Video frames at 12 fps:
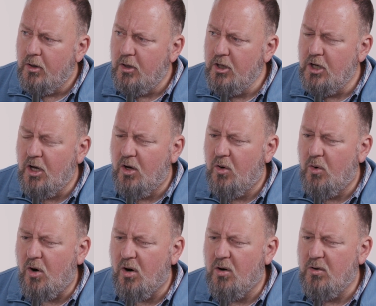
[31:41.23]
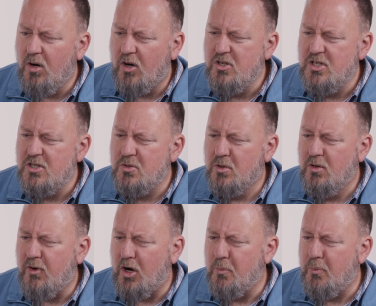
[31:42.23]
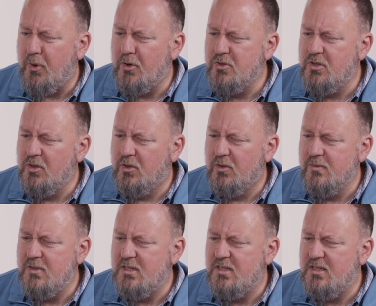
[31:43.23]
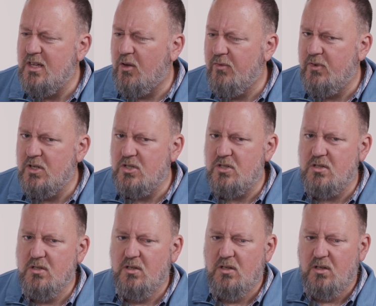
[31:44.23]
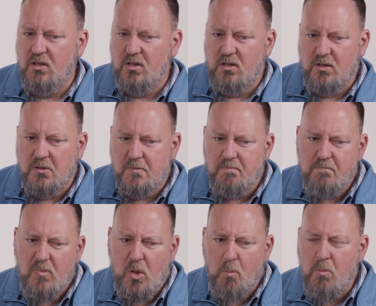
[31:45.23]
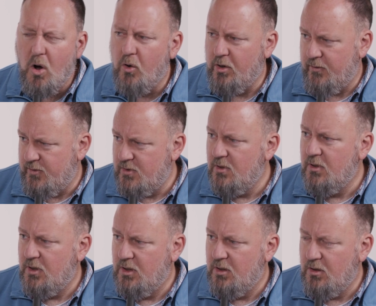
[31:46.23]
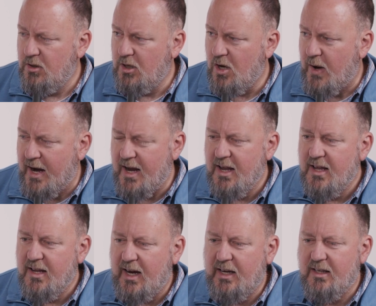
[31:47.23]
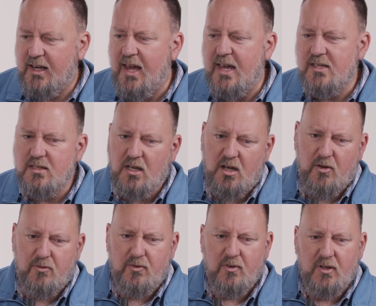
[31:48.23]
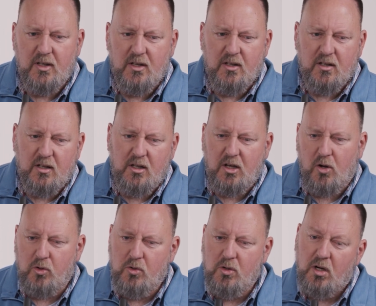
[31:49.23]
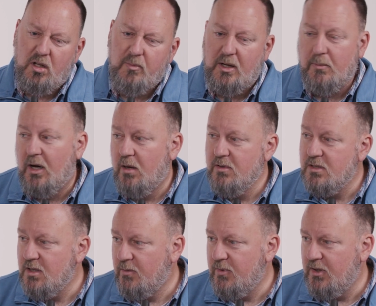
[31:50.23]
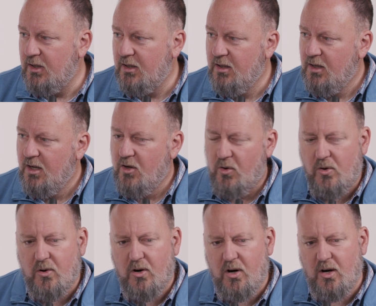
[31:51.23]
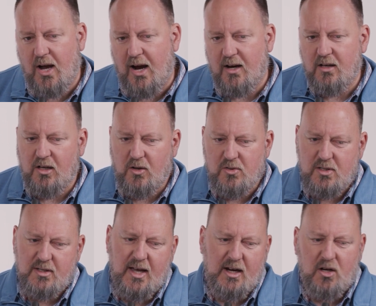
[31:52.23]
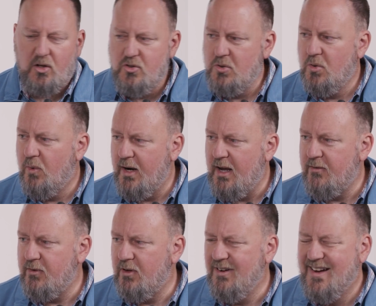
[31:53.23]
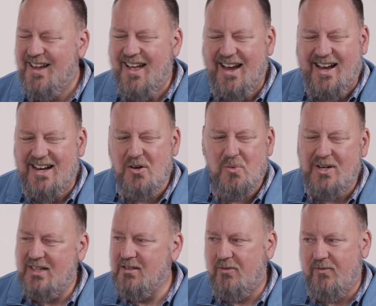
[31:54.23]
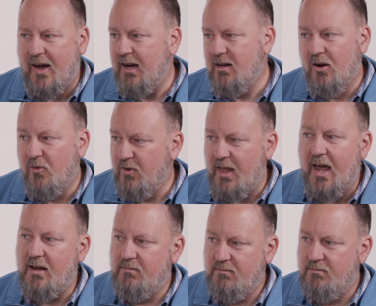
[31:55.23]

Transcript: or just sort of our personal selfish motives. In the case of, you called my mom with something, or this guy called you or whatever, I don't get to fight over that.